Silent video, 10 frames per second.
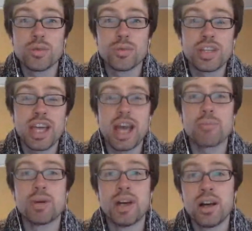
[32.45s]
We'll
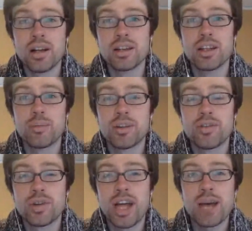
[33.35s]
recap a little
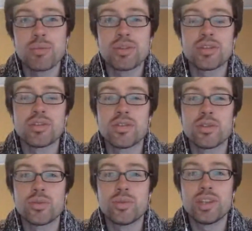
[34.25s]
bit of what happened
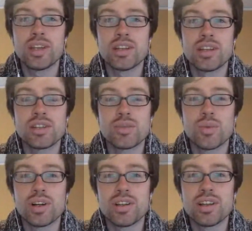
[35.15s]
over the weekend as
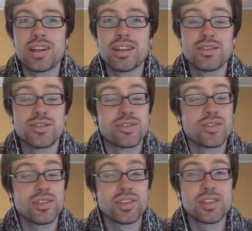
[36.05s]
well, and
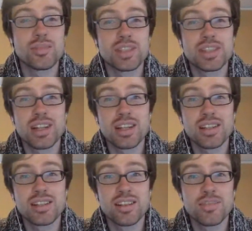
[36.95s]
certainly some
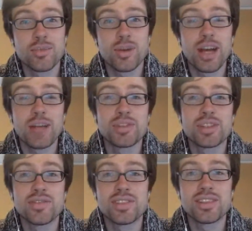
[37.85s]
exciting stuff, perhaps
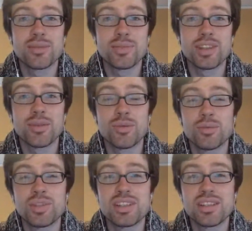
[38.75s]
even something that
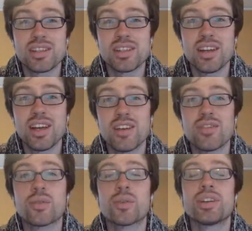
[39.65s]
we'll be seeing
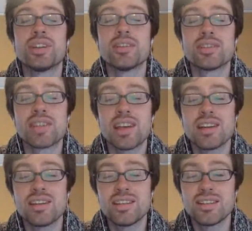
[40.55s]
for years
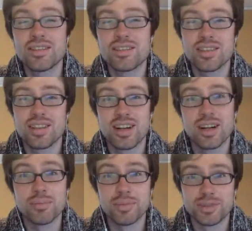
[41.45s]
and years to
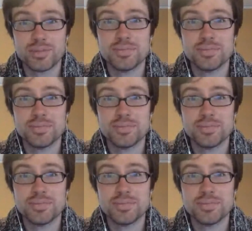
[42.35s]
come.